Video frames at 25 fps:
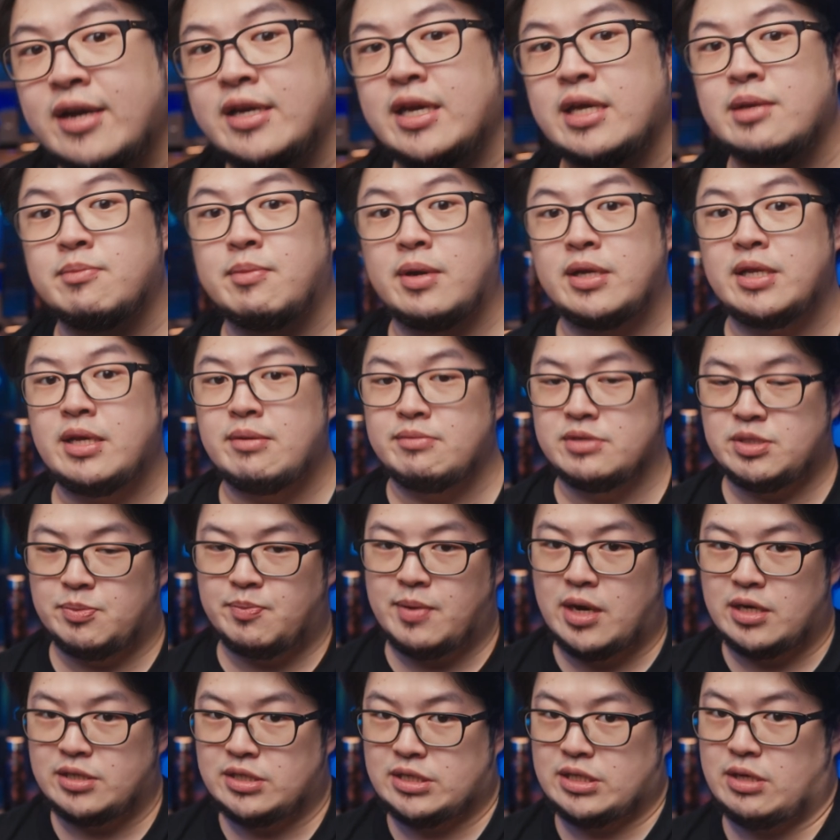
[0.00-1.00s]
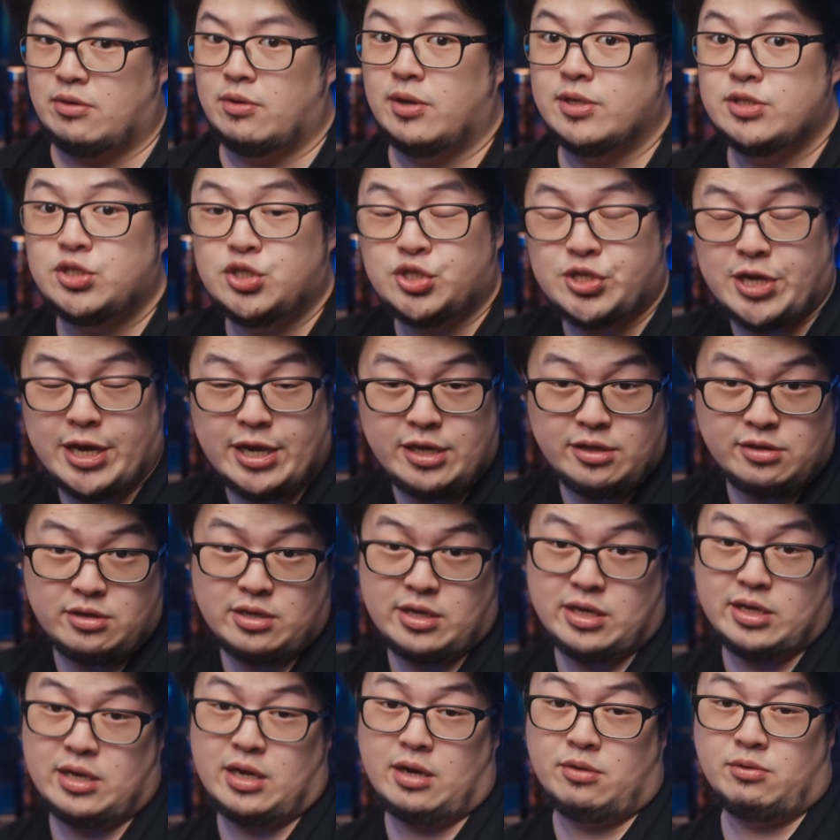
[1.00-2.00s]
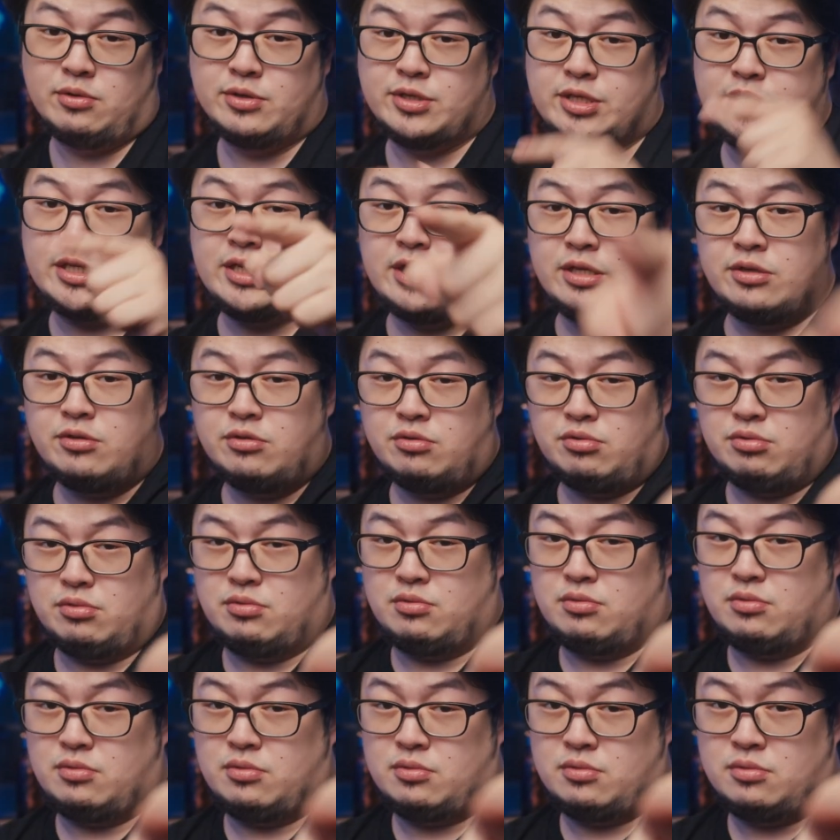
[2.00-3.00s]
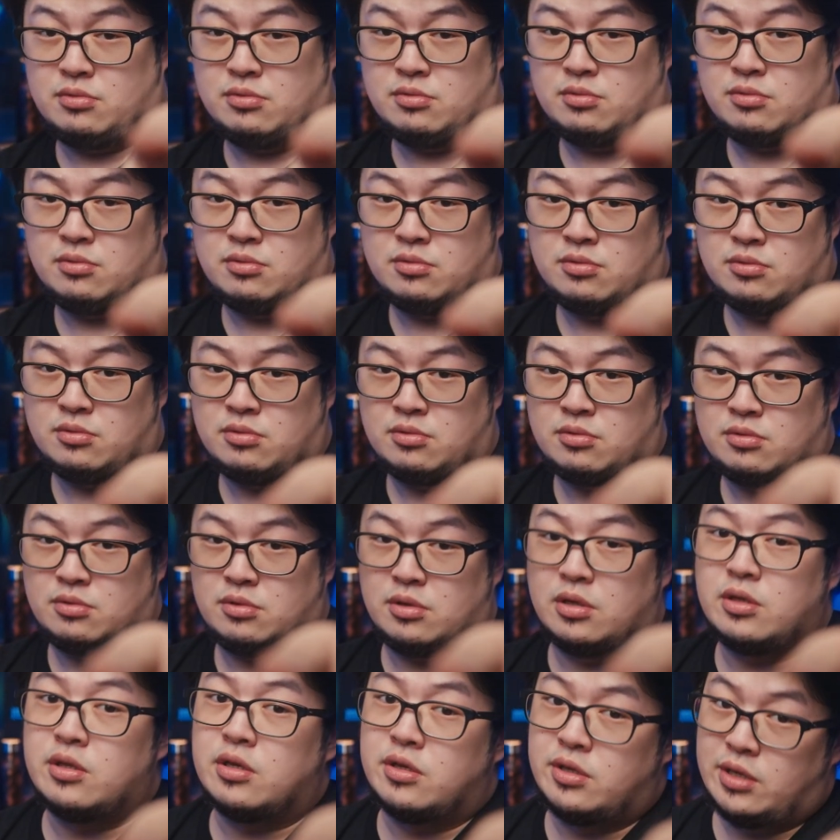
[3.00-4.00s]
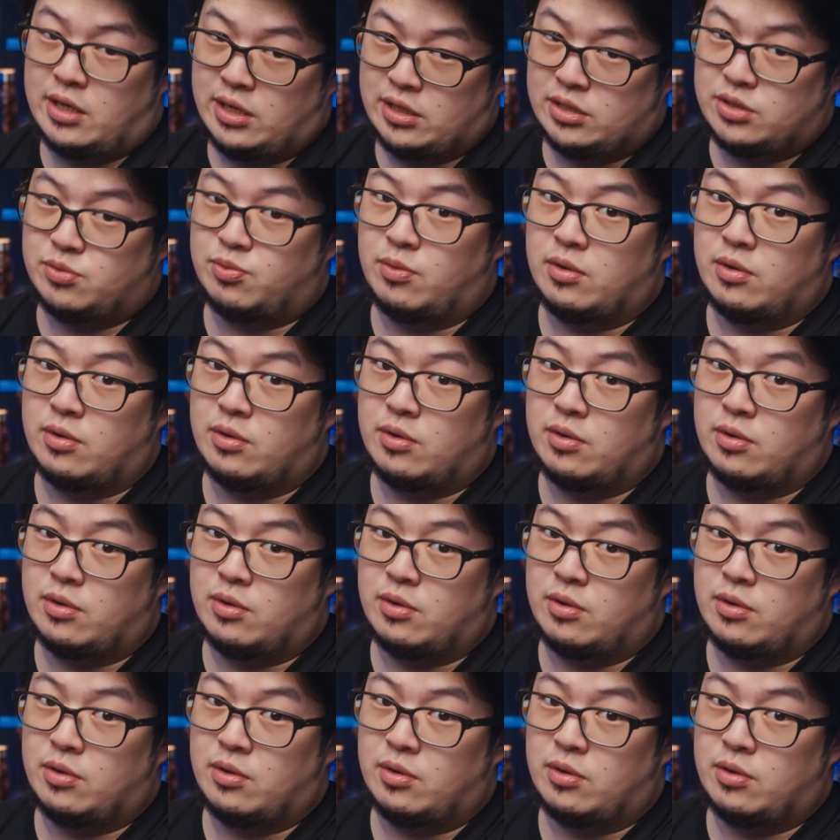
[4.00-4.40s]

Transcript: Again, my name is Bang Sawan Shane and I will see you in the next